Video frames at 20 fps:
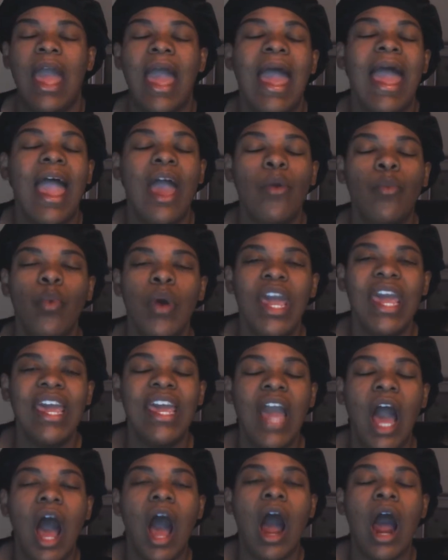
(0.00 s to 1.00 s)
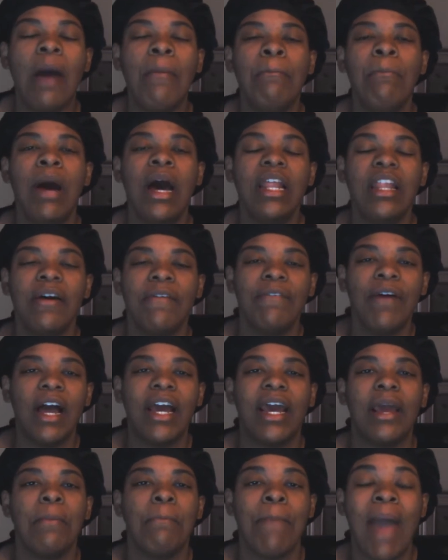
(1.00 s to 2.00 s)
And we are
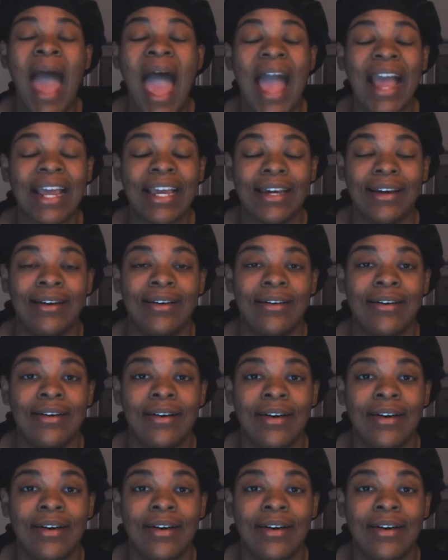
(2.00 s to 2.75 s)
motherfucking back.